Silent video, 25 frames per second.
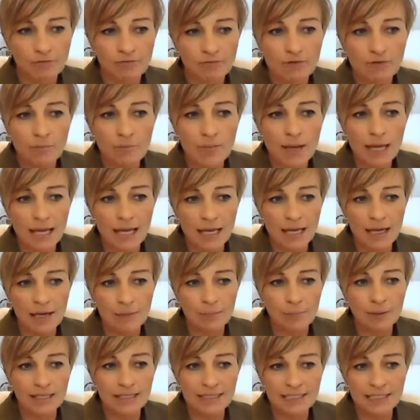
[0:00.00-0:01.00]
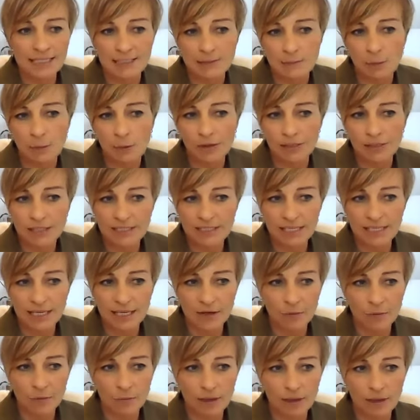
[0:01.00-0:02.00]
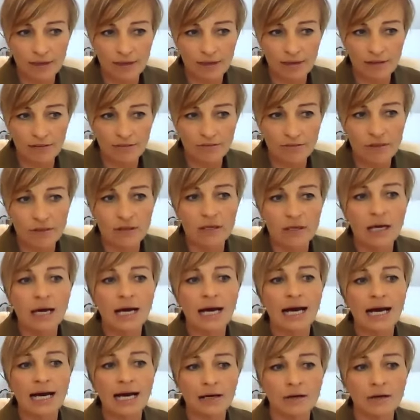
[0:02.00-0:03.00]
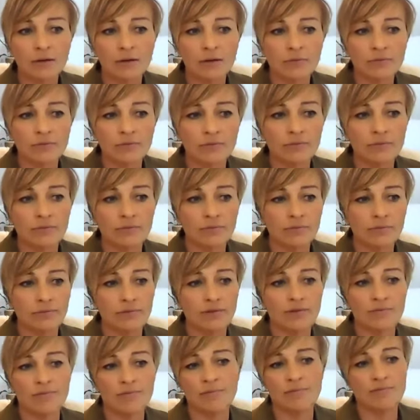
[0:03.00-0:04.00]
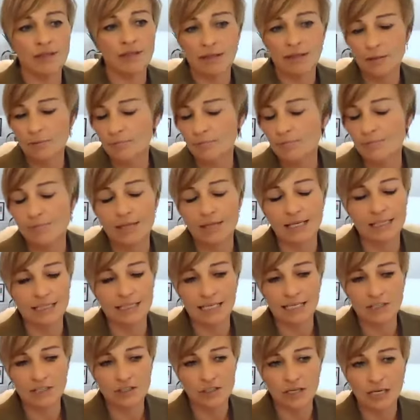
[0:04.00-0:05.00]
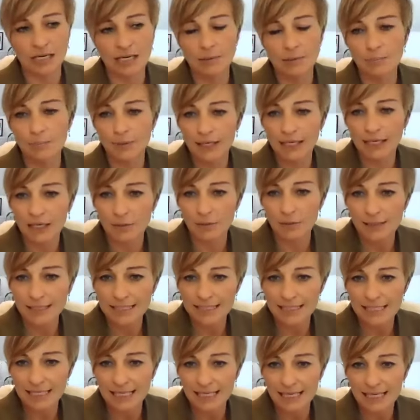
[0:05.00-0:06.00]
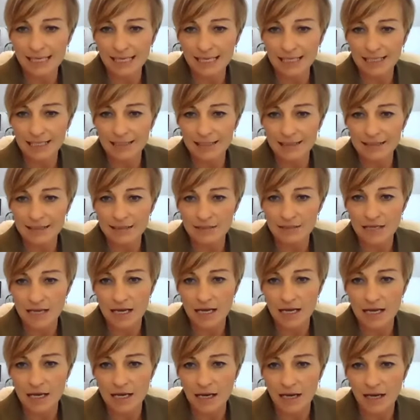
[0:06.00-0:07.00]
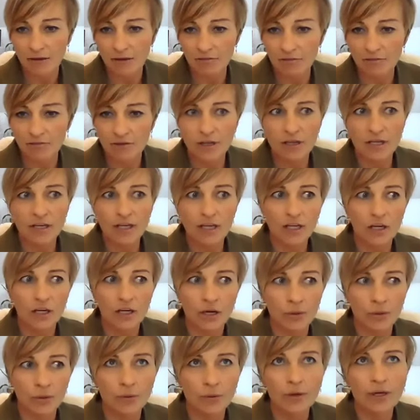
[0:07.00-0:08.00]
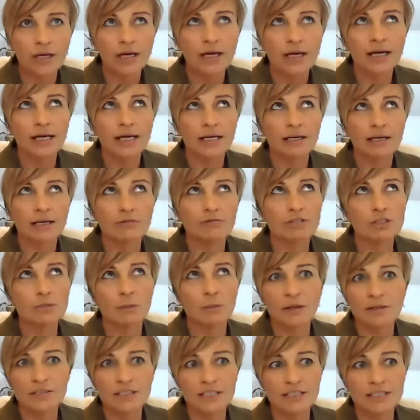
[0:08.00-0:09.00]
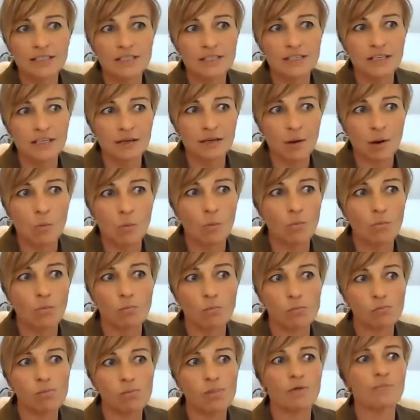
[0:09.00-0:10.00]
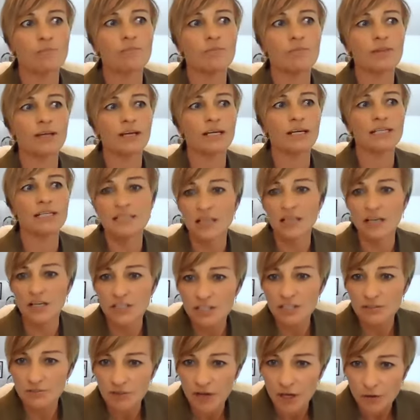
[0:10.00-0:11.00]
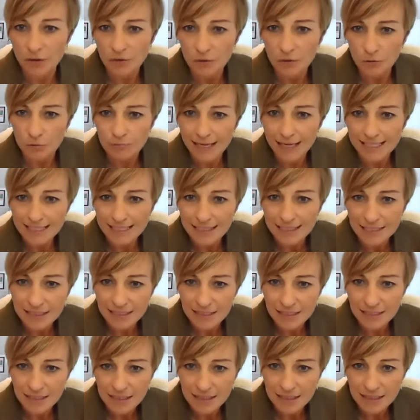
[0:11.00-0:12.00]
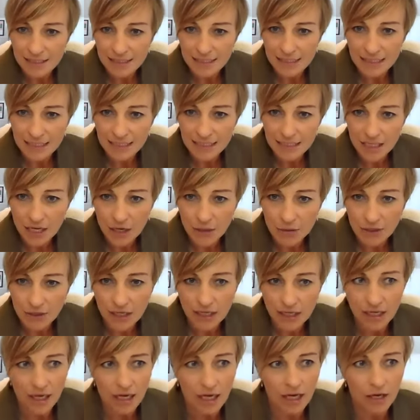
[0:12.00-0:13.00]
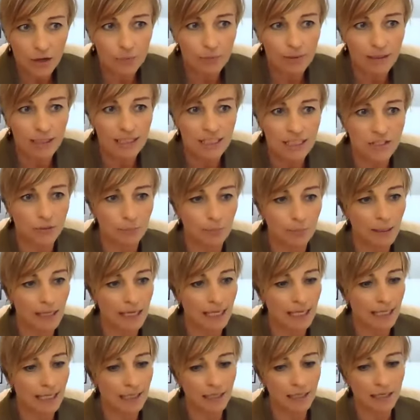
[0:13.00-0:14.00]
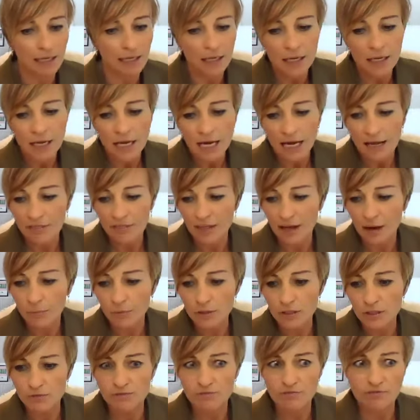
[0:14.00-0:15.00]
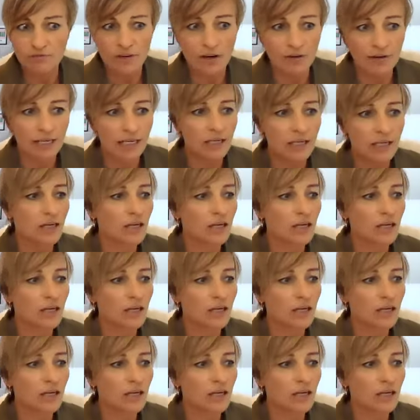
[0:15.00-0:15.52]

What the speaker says: for me, a bit disappointing with how the International Olympic Committee and have, you know, responded to the concerns of local residents in Tokyo and in Japan. That was very